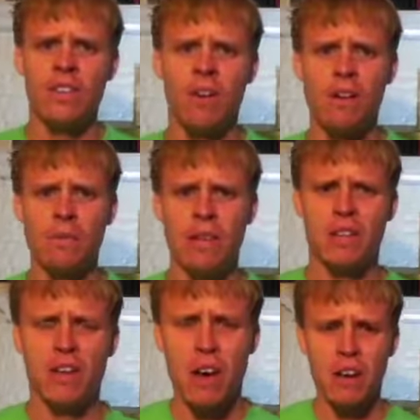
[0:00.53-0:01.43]
So I've
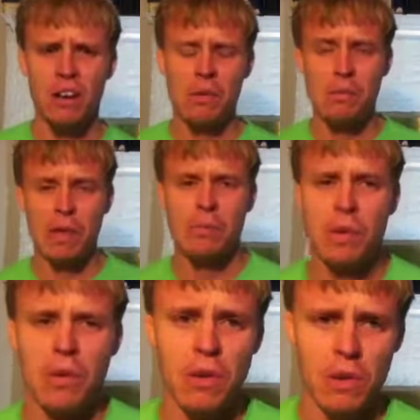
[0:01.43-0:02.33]
been talking to
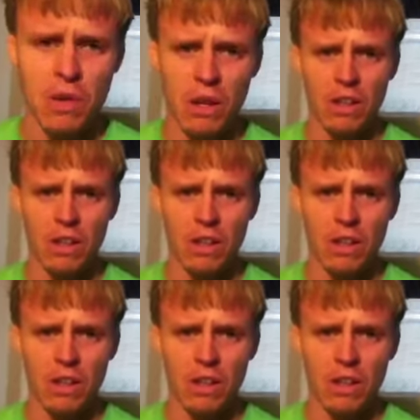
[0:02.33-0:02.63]
people